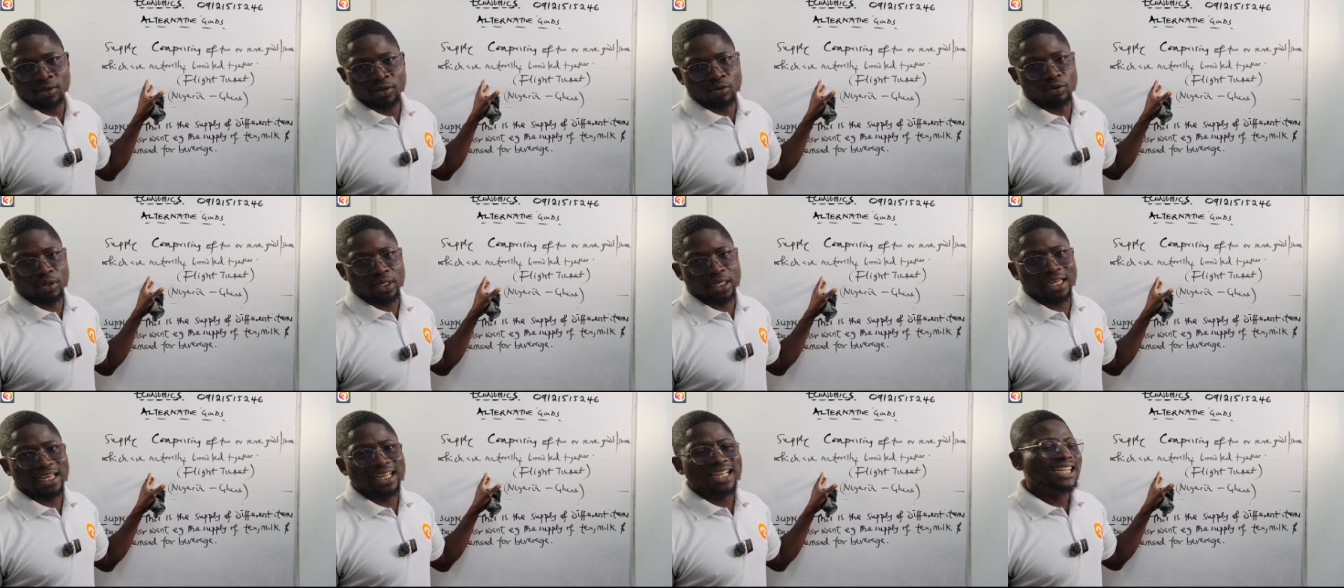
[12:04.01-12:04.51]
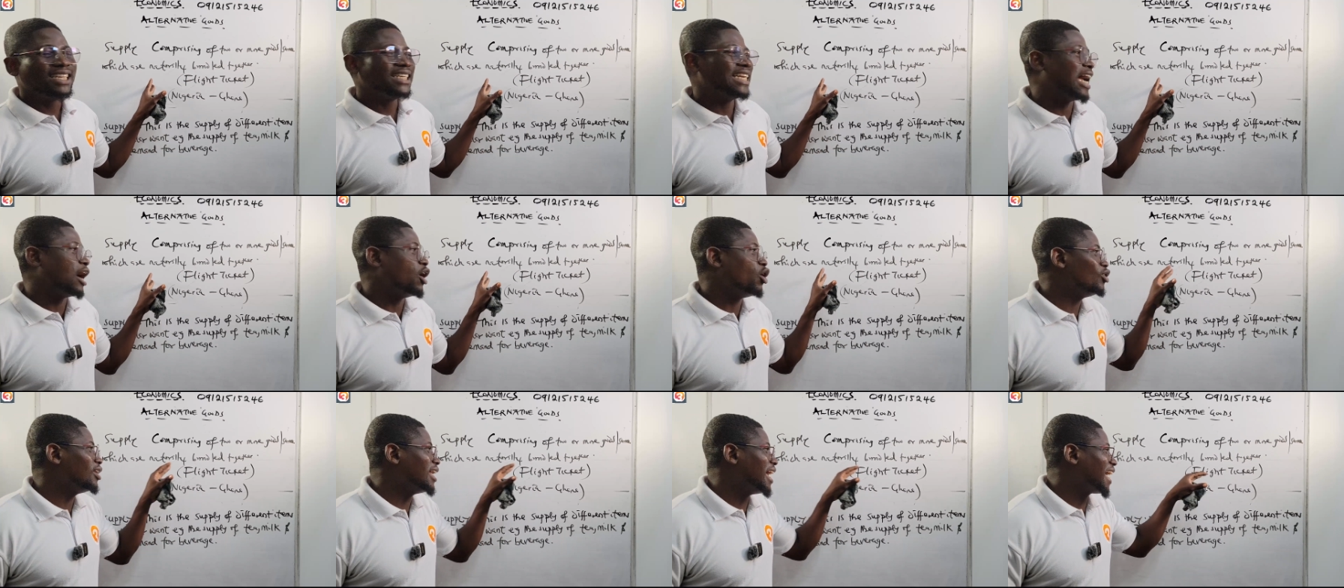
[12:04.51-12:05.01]
Okay. They
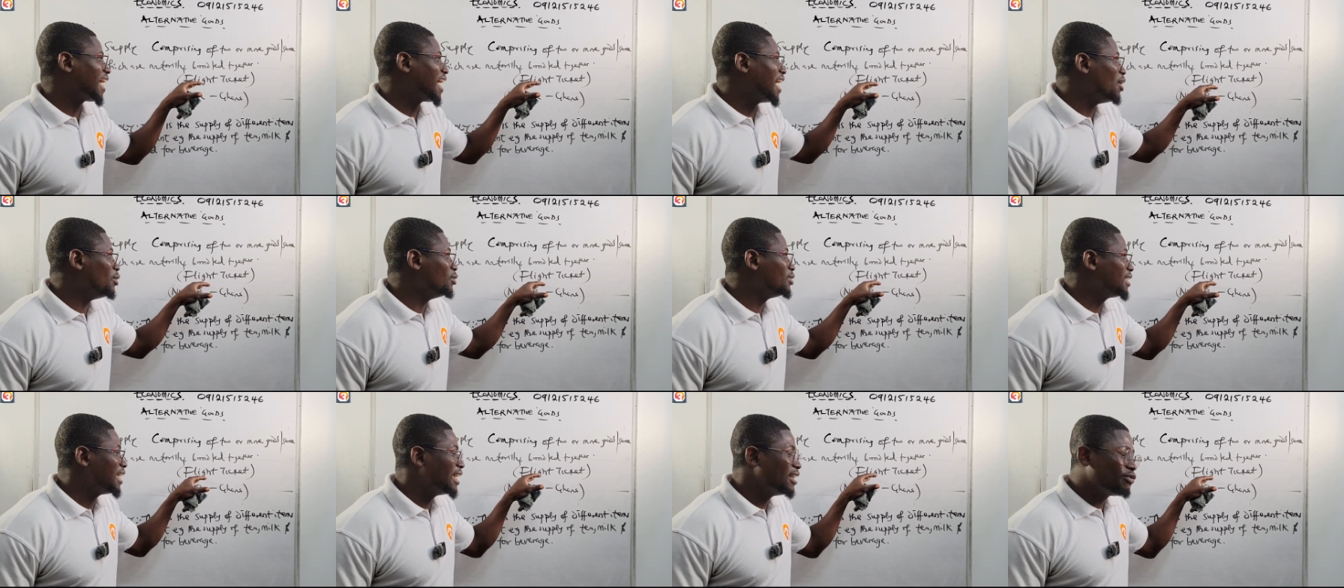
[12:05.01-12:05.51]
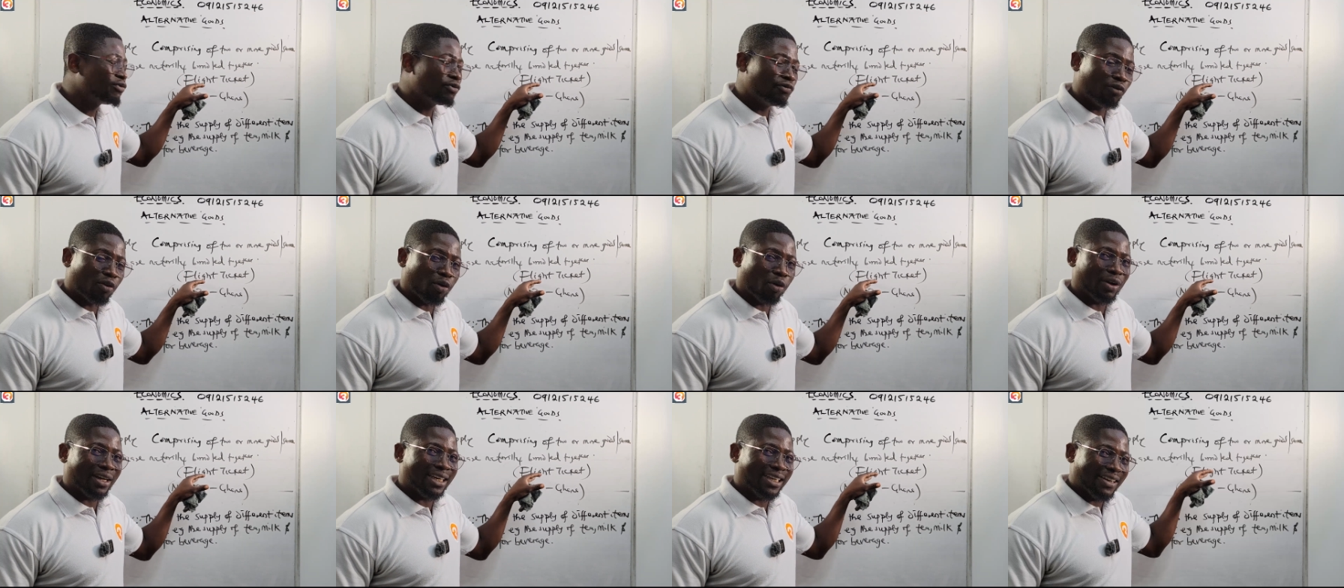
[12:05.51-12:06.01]
are all accounted
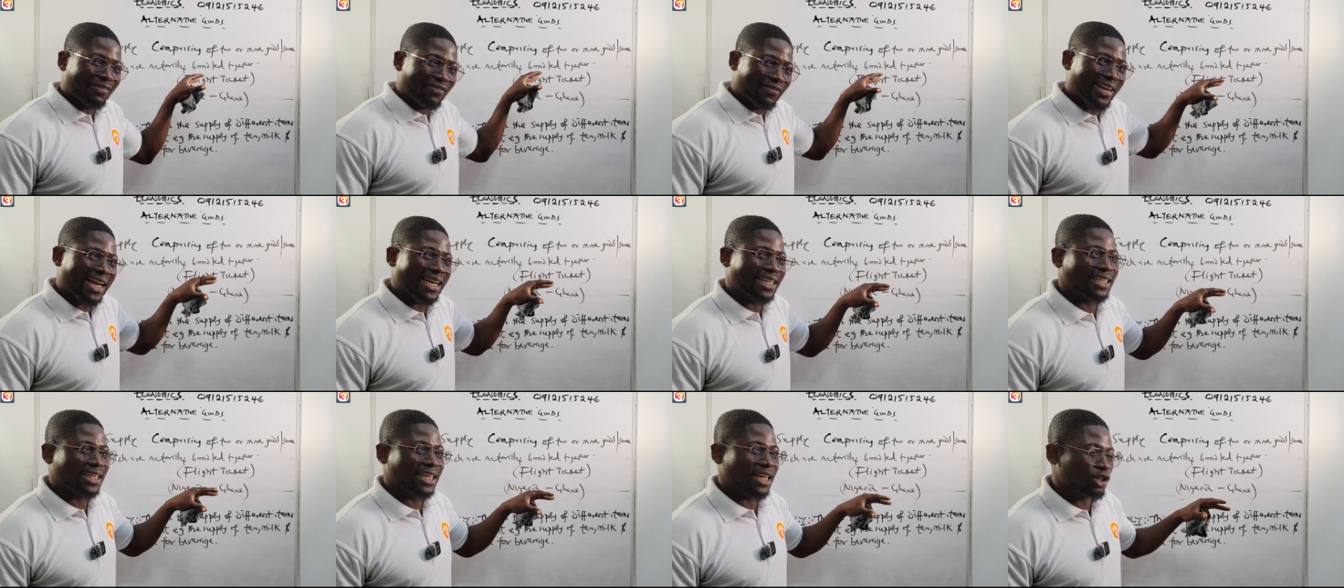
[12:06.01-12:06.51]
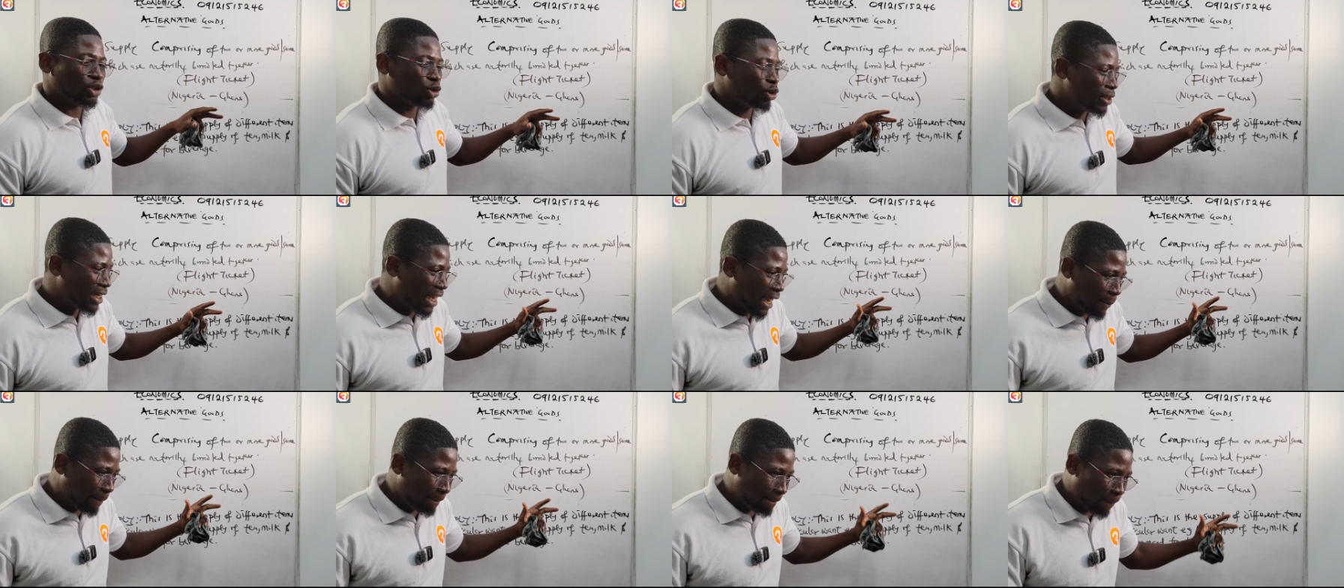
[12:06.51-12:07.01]
for in the flight ticket, so
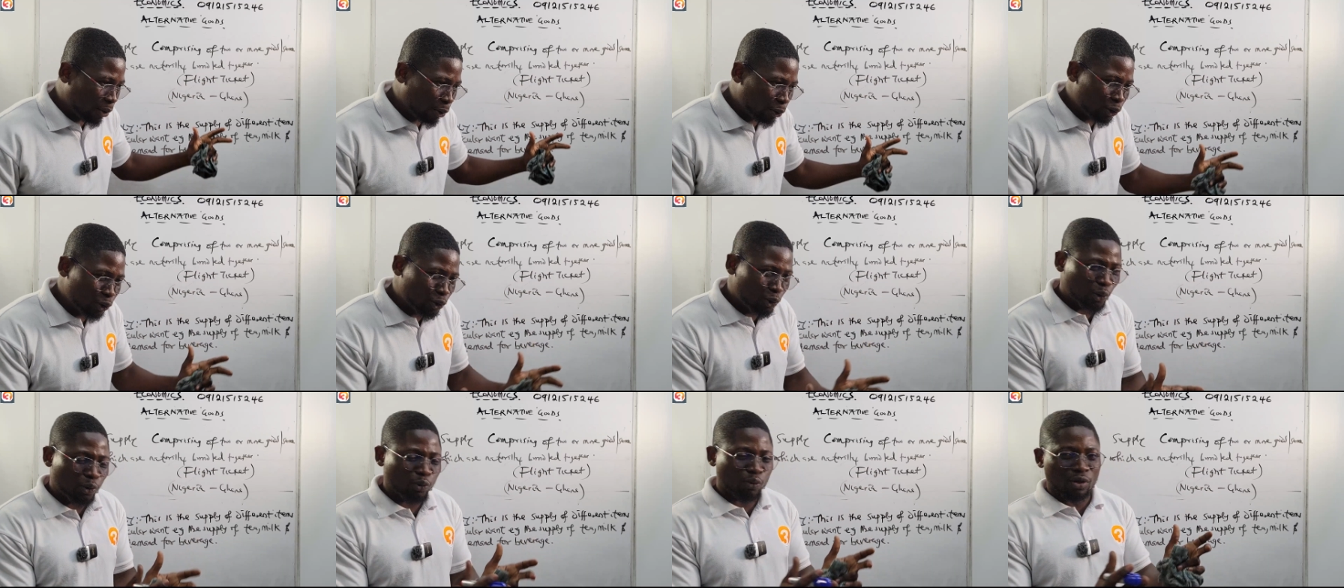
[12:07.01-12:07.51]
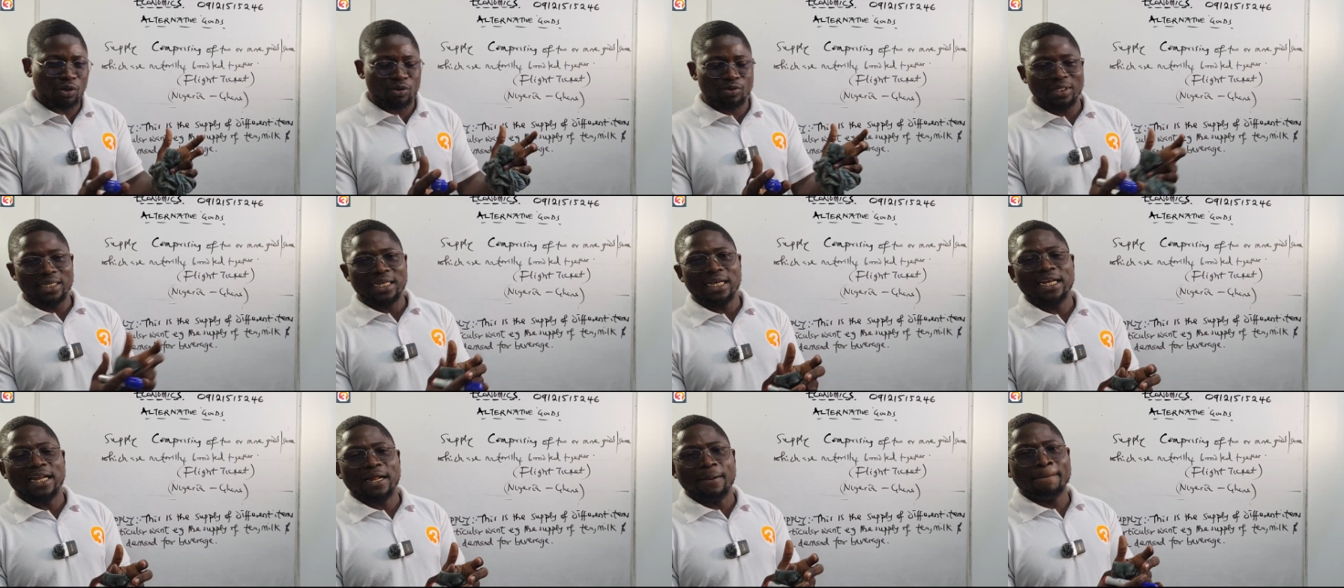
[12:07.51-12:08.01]
they are bundled all
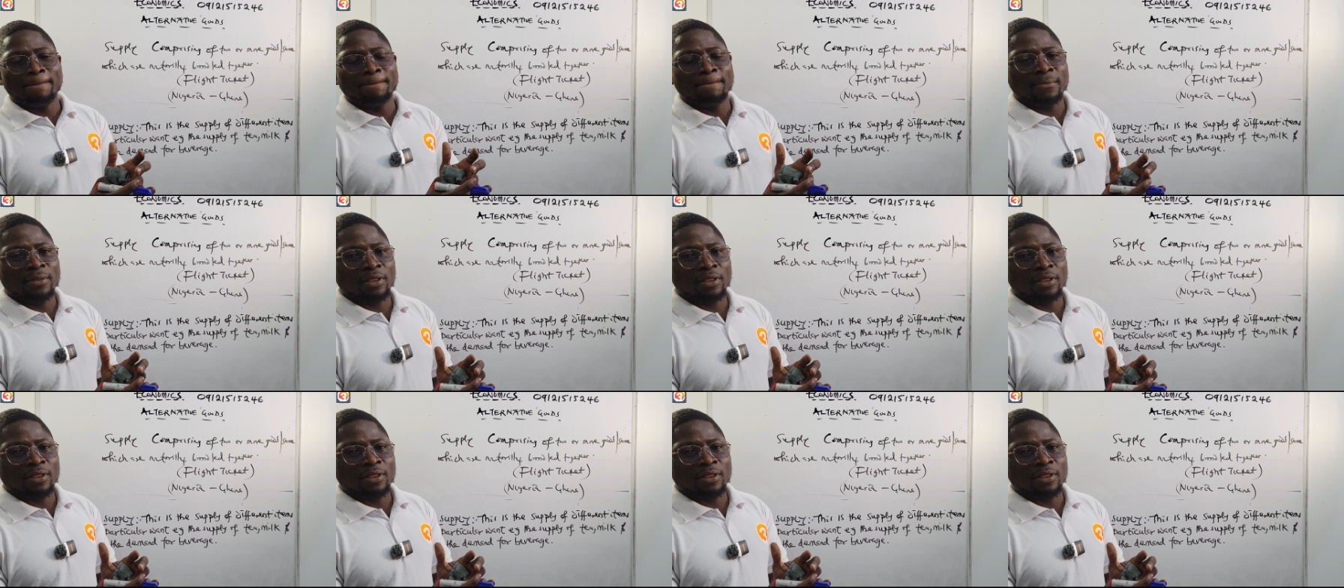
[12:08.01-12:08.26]
together.